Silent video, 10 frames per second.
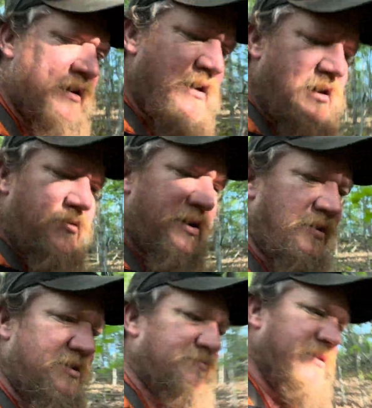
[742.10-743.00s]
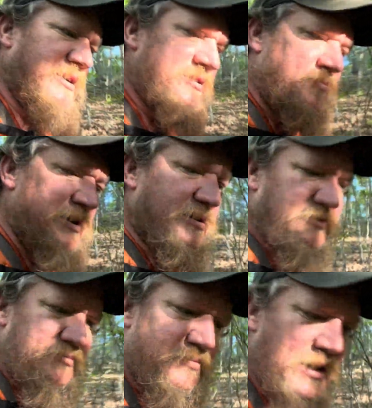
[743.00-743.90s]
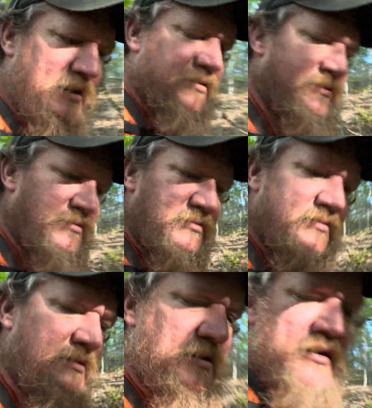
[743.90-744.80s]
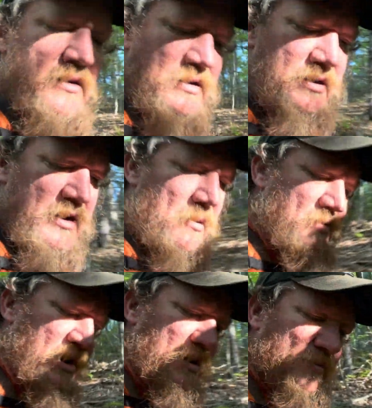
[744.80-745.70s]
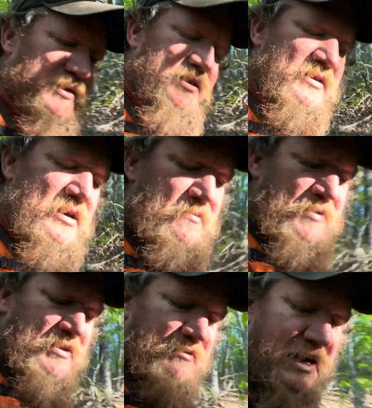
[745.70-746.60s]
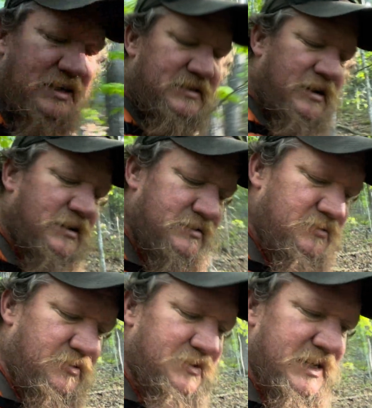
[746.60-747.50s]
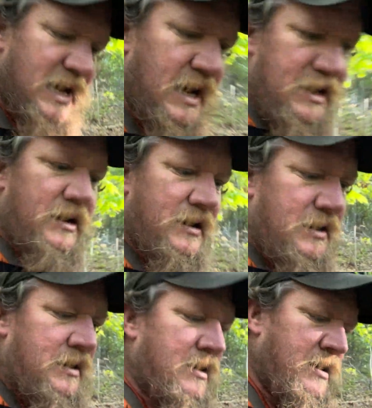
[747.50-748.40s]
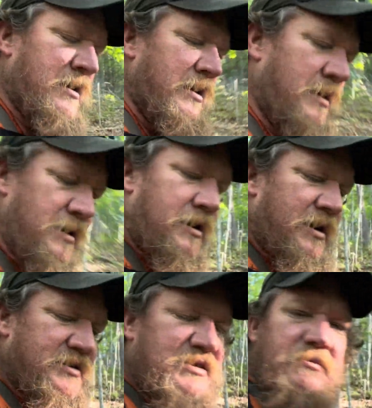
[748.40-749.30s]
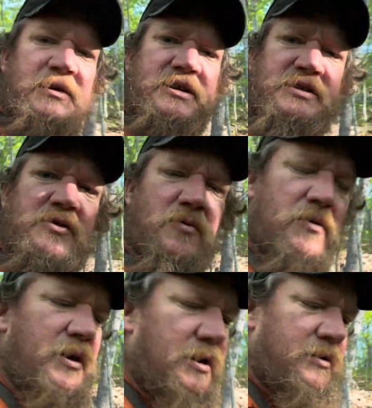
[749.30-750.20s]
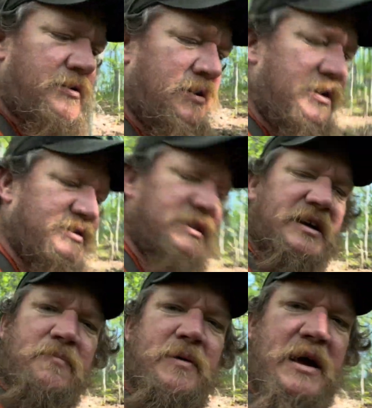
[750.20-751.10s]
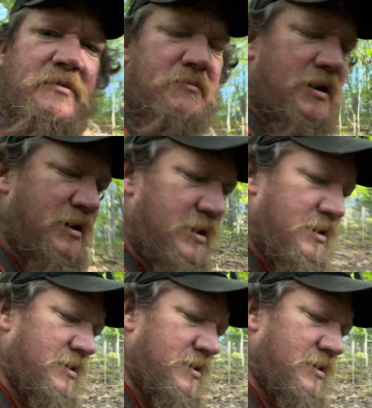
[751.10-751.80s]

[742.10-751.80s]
he went on this big spiel about not being able to sleep at the last hostel he was at because of somebody snoring, and he's sick of paying money